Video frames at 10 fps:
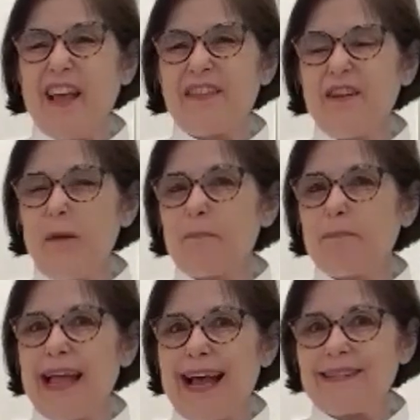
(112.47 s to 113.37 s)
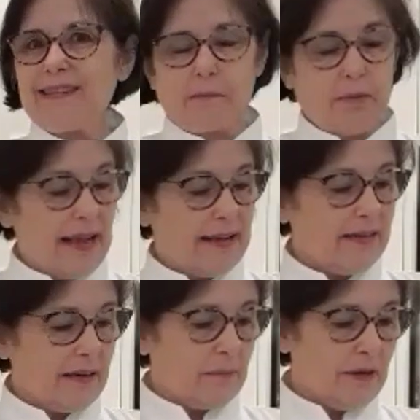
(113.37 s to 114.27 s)
they're not plastic,
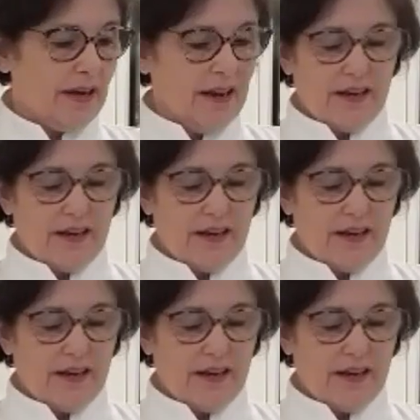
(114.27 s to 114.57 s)
but